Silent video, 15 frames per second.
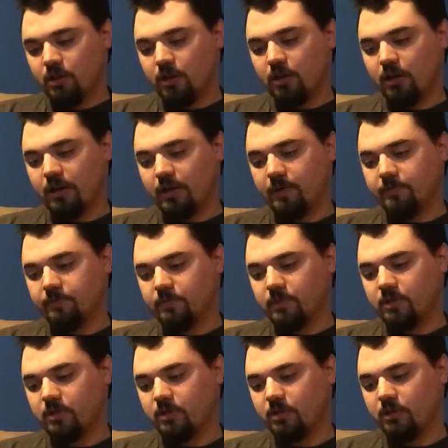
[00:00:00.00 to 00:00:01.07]
um,
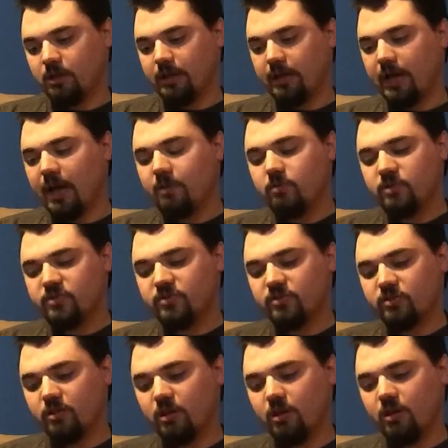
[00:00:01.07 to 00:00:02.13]
and I was
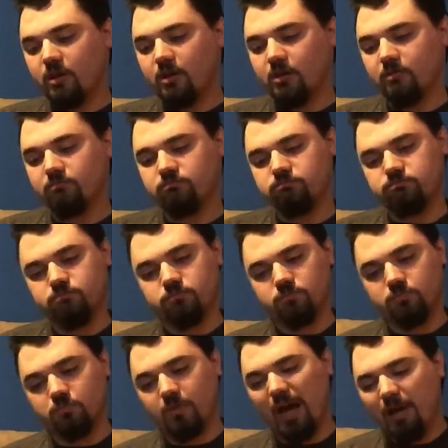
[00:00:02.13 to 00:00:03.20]

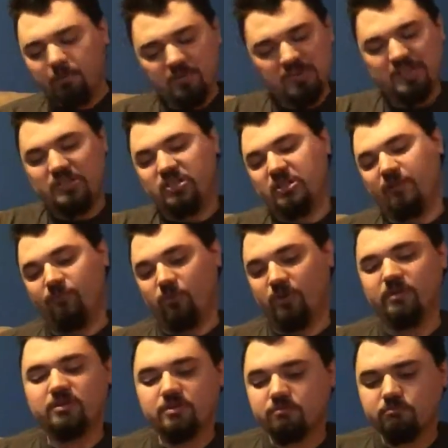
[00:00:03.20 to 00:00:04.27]
I was
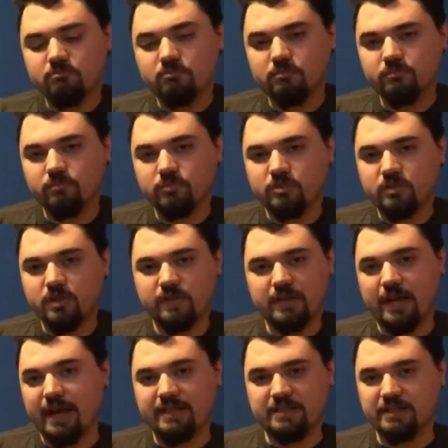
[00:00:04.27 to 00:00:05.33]
indifferent to the
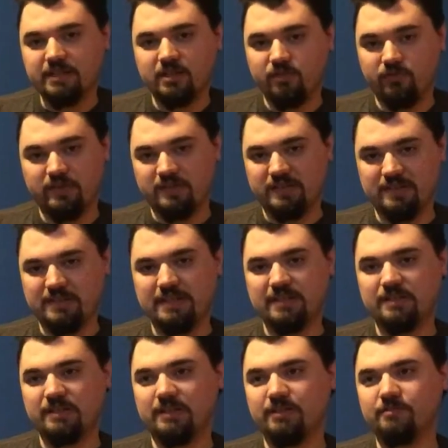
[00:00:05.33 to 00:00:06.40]
idea of this
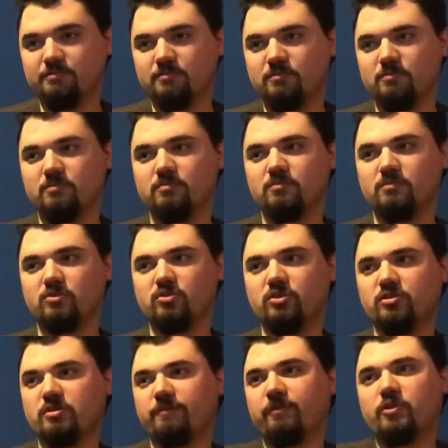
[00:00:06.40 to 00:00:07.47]
existing
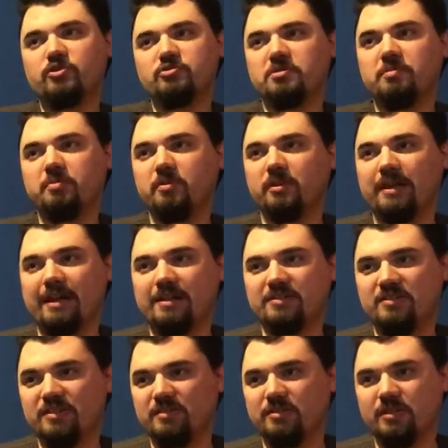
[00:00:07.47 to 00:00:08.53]
because the first triple X
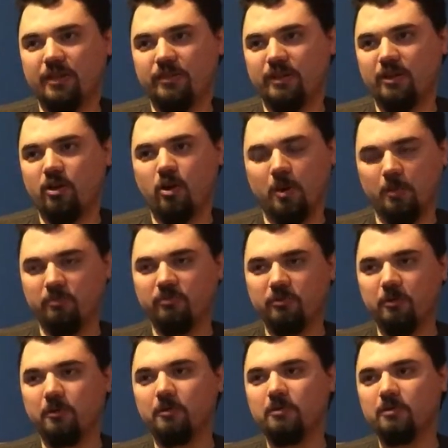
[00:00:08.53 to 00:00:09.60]
is nothing
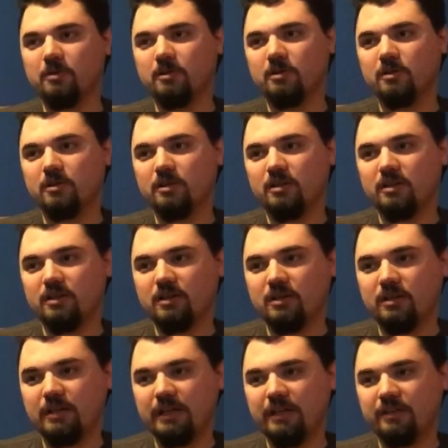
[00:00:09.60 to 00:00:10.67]
harmful.
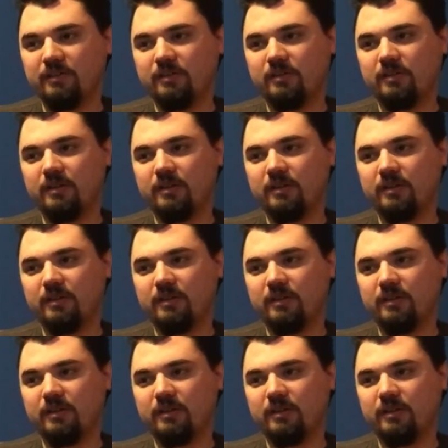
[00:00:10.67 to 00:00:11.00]
It's